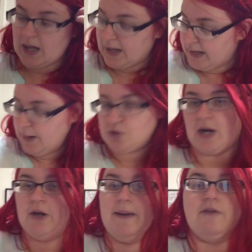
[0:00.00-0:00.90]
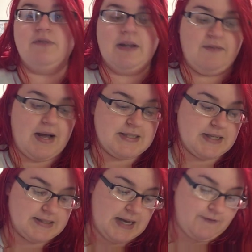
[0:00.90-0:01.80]
Again, I'm trying to go really fast
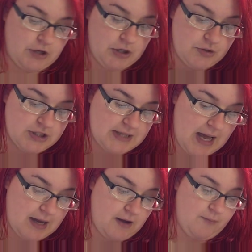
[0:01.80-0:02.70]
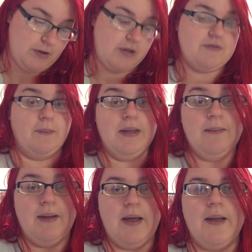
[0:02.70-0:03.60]
because I have a huge stack of books from
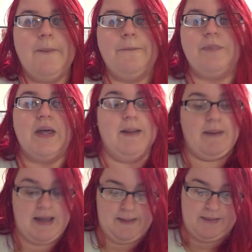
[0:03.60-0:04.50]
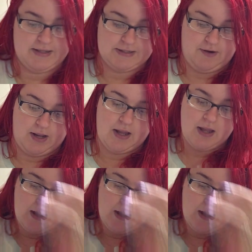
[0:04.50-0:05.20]
eBay, and I'm at eight minutes already.